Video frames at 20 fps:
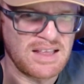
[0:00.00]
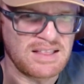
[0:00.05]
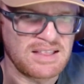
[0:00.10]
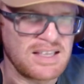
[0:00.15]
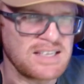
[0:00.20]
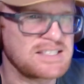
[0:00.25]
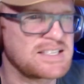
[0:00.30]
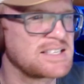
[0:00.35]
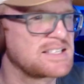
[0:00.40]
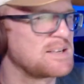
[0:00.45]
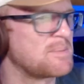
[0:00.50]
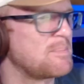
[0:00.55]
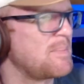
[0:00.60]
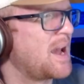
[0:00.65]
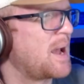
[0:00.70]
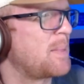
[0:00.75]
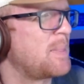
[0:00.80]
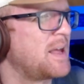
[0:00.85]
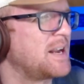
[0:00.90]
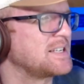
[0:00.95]
This is a
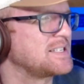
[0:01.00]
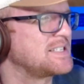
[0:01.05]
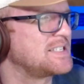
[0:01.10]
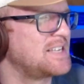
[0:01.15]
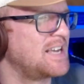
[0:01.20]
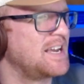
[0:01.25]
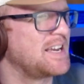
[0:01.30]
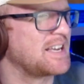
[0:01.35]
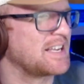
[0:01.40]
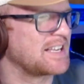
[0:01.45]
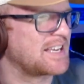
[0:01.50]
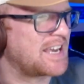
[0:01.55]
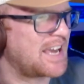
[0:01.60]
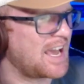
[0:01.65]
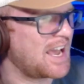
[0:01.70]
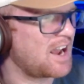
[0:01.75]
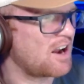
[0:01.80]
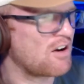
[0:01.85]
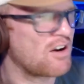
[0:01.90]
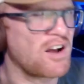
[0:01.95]
man that is taken
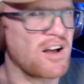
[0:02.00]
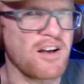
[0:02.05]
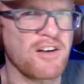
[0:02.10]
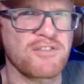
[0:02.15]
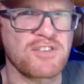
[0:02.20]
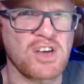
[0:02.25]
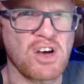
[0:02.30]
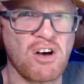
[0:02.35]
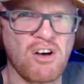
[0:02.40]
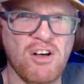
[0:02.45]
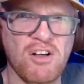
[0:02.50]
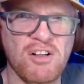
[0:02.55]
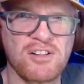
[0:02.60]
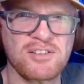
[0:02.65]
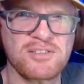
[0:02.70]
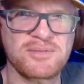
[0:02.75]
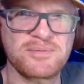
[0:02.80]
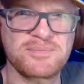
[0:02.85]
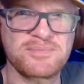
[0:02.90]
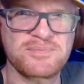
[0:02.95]
care of, y'all.